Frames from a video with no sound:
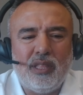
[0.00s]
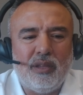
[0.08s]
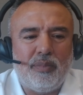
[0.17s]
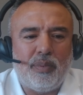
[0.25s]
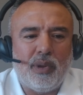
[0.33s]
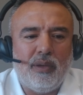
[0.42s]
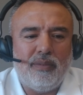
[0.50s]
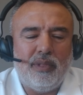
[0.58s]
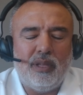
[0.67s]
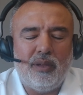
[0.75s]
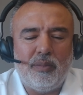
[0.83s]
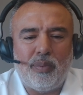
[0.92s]
of
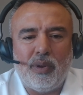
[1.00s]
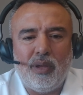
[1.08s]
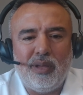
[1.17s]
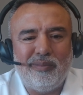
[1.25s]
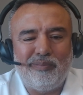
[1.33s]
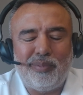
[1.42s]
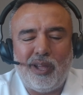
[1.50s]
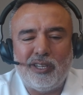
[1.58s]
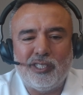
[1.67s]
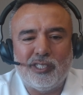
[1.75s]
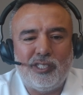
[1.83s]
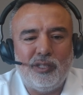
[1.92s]
the
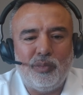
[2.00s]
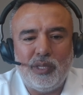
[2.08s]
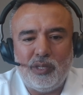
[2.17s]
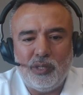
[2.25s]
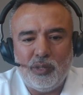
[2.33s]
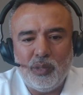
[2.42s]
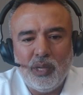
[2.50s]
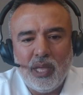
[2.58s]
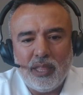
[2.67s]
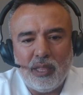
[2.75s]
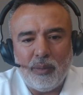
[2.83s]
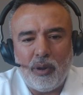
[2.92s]
projects that we do, the